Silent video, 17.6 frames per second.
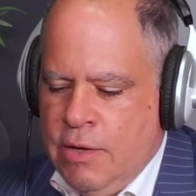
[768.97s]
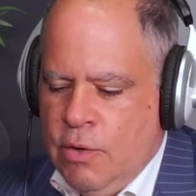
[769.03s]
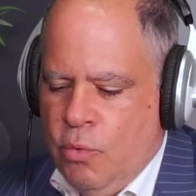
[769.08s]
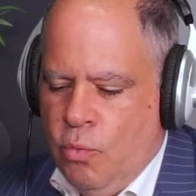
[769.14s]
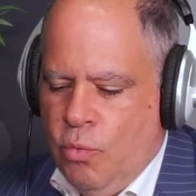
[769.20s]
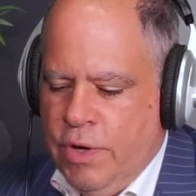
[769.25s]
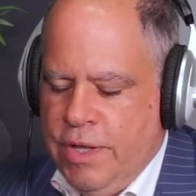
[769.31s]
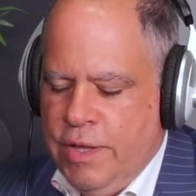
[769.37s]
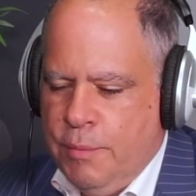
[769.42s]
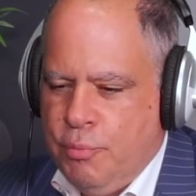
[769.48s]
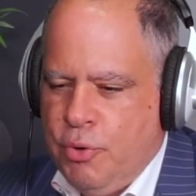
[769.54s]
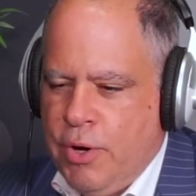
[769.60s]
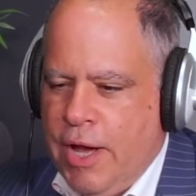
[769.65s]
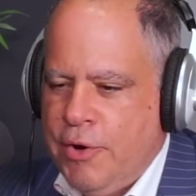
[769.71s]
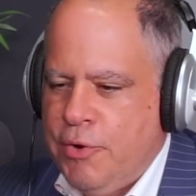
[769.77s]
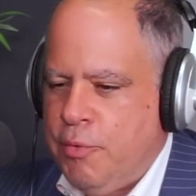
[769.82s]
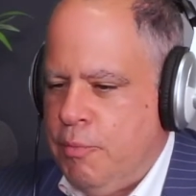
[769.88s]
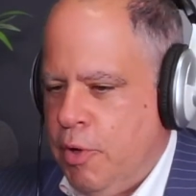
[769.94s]
one of the
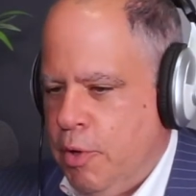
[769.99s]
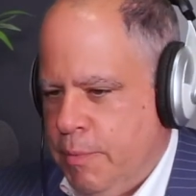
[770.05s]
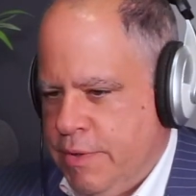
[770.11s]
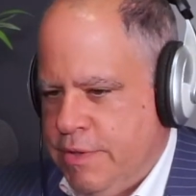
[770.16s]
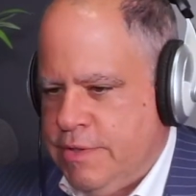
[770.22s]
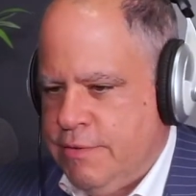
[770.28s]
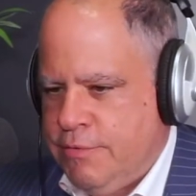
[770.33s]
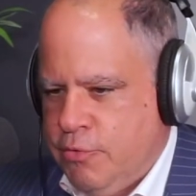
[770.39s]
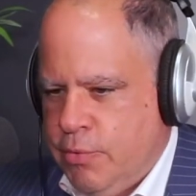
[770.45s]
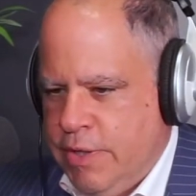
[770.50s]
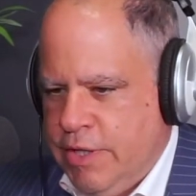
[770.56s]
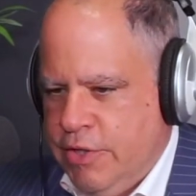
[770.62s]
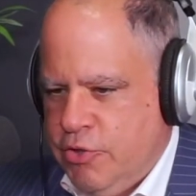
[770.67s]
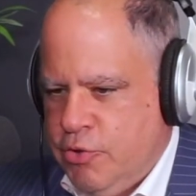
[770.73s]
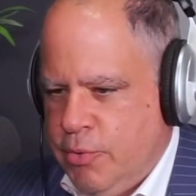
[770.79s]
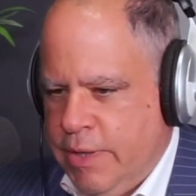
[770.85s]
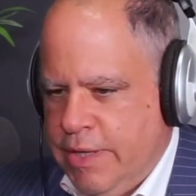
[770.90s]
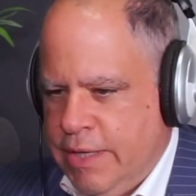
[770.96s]
prouder moments of
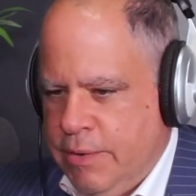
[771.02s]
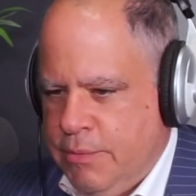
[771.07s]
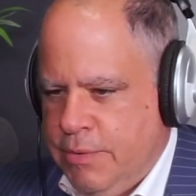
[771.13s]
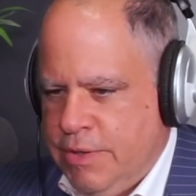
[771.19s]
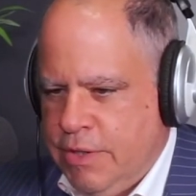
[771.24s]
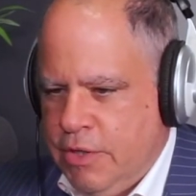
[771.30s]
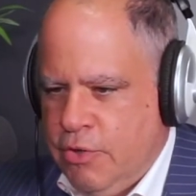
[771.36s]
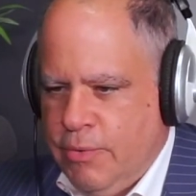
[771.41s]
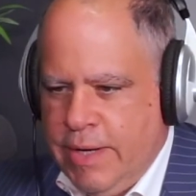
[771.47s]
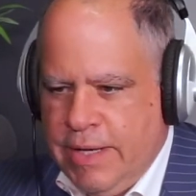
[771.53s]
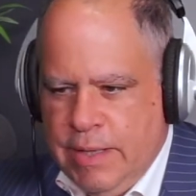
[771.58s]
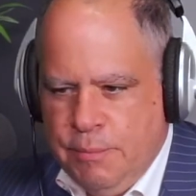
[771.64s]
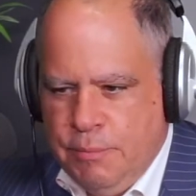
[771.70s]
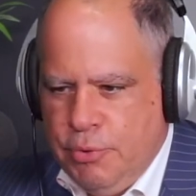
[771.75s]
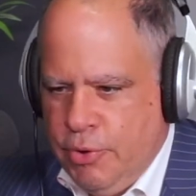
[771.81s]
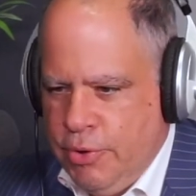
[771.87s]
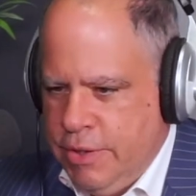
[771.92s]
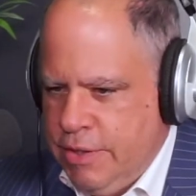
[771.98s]
2020 with the great
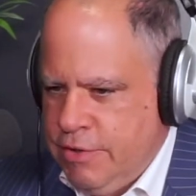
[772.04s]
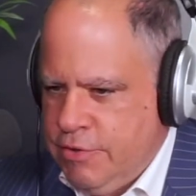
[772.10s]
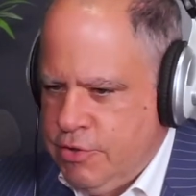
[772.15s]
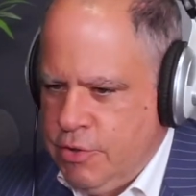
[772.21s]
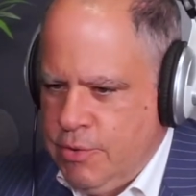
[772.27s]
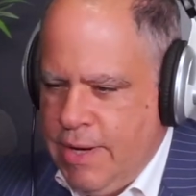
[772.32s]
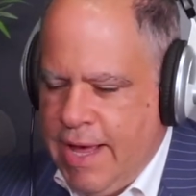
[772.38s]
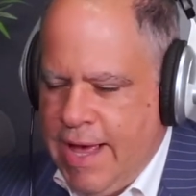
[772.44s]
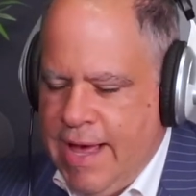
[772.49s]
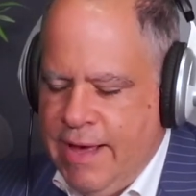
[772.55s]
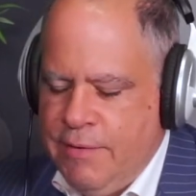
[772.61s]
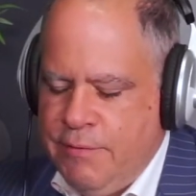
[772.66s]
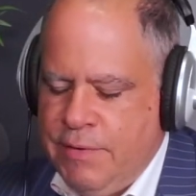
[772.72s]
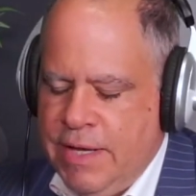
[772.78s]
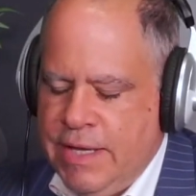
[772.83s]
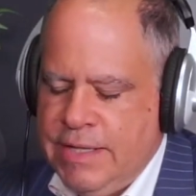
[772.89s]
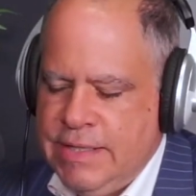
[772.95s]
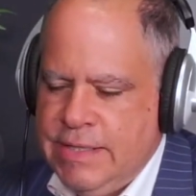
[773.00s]
employees you have
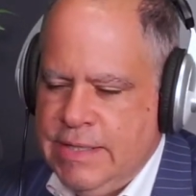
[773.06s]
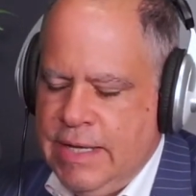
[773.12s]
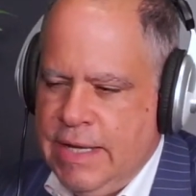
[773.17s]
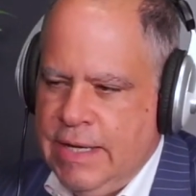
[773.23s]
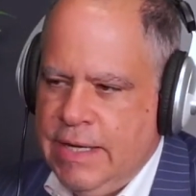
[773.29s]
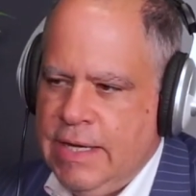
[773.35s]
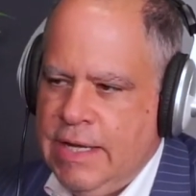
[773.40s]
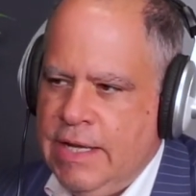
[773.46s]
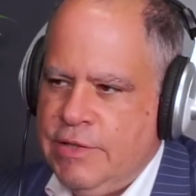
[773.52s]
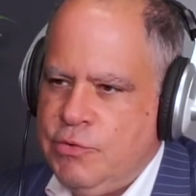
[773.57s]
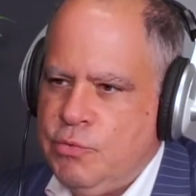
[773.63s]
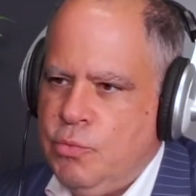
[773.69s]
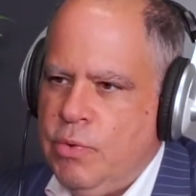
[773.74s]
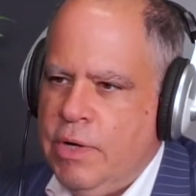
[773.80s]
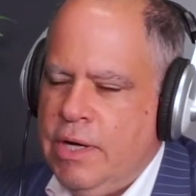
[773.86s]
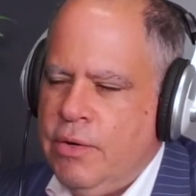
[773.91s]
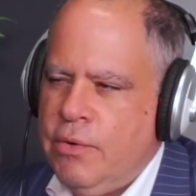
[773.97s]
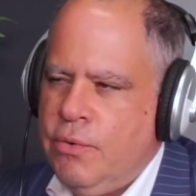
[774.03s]
at Dynacons,
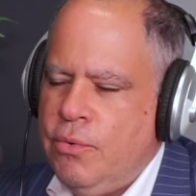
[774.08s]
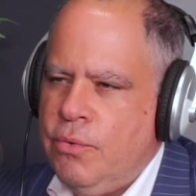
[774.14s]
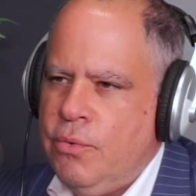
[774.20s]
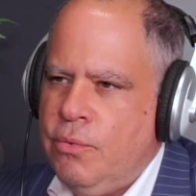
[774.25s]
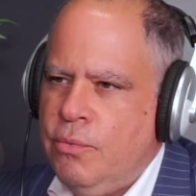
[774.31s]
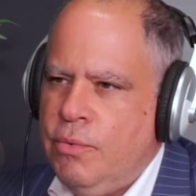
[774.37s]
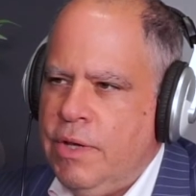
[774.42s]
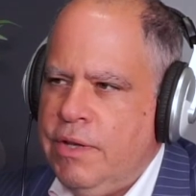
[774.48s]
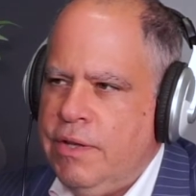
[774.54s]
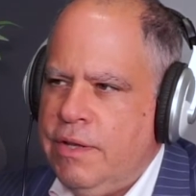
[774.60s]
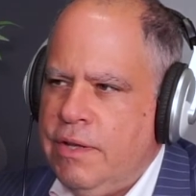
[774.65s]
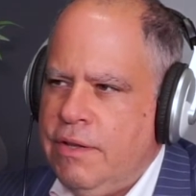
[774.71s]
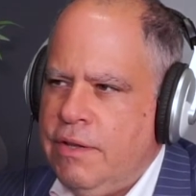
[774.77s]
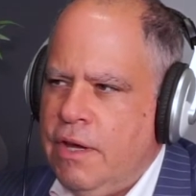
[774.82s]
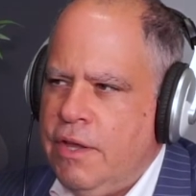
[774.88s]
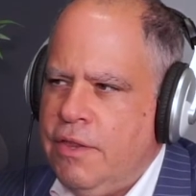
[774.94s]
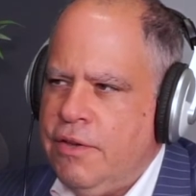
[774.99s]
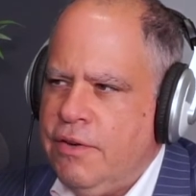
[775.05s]
what
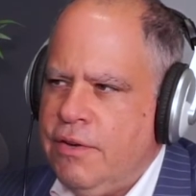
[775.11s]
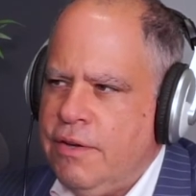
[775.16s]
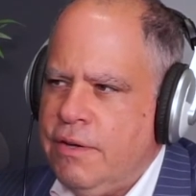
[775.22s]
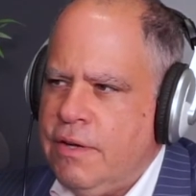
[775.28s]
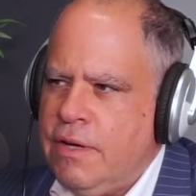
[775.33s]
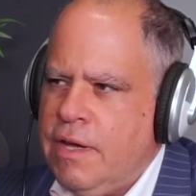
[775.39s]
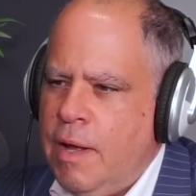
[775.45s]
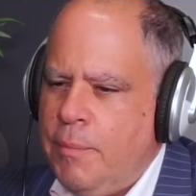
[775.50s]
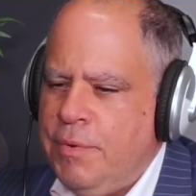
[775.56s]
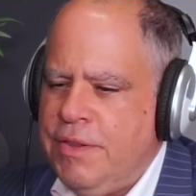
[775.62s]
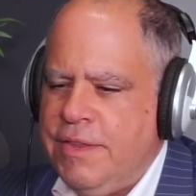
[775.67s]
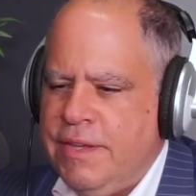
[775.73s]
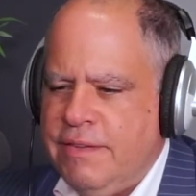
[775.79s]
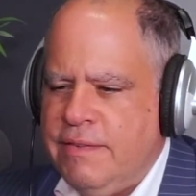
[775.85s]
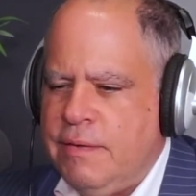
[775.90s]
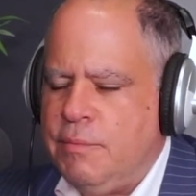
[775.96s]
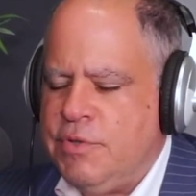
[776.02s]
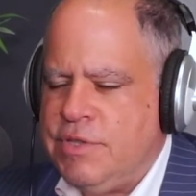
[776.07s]
are there a couple of
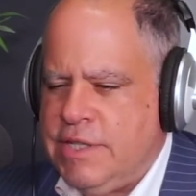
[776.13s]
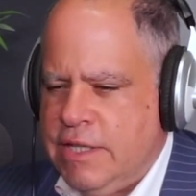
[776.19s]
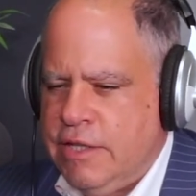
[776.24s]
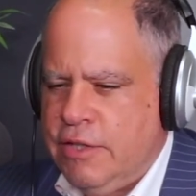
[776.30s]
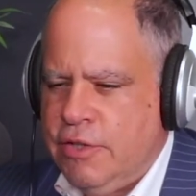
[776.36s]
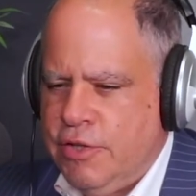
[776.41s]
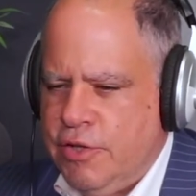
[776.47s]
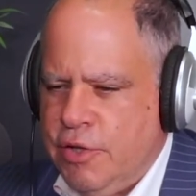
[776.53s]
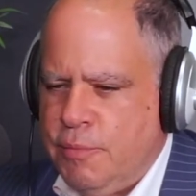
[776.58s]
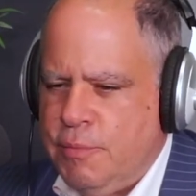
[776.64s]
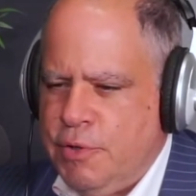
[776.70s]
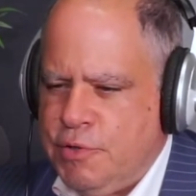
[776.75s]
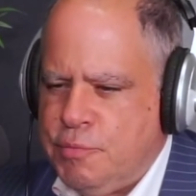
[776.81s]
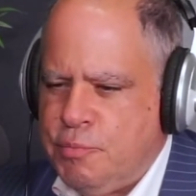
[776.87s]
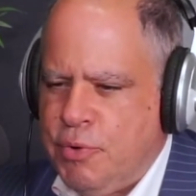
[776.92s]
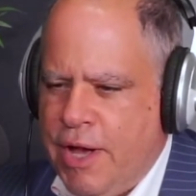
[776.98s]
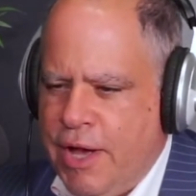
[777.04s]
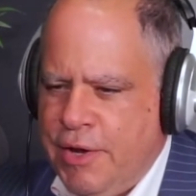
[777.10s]
things in particular you're most
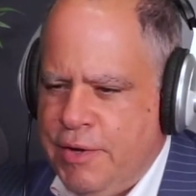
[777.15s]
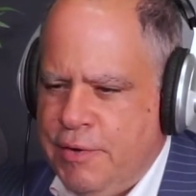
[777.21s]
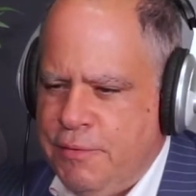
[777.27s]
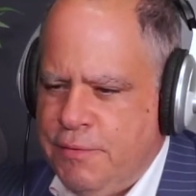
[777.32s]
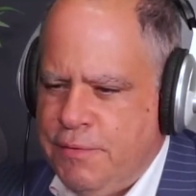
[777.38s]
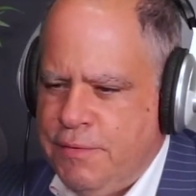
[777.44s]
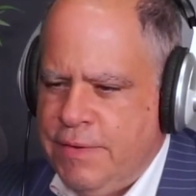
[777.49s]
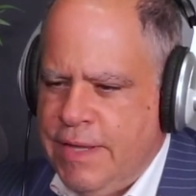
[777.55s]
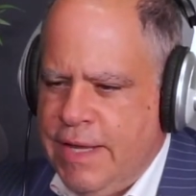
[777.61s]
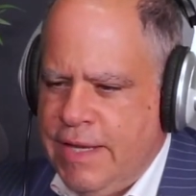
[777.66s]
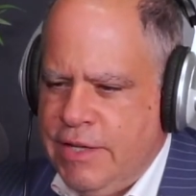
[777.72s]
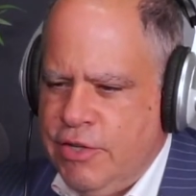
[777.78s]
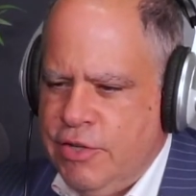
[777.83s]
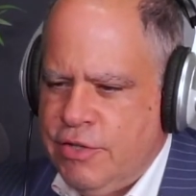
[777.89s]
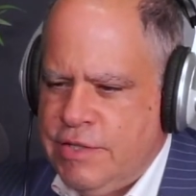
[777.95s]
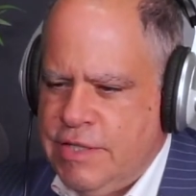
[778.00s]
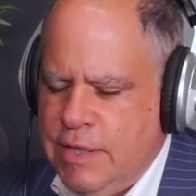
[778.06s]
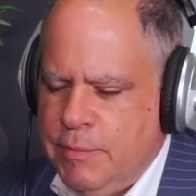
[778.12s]
proud of that
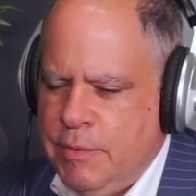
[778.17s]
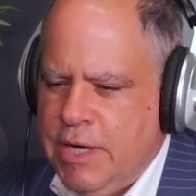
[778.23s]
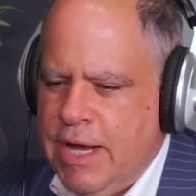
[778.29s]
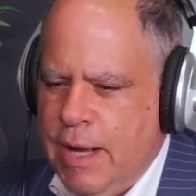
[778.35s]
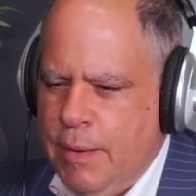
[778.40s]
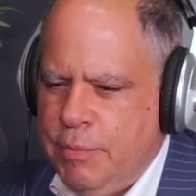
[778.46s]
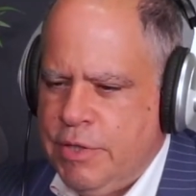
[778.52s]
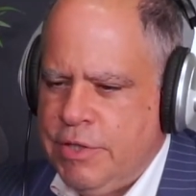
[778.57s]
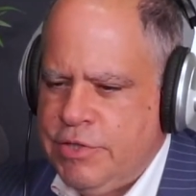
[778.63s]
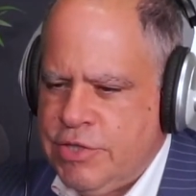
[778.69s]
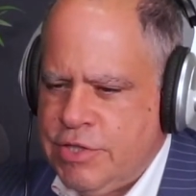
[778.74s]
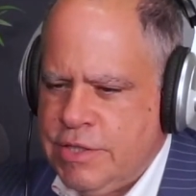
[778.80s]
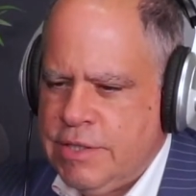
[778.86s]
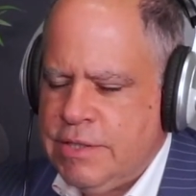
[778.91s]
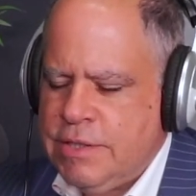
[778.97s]
your team accomplished?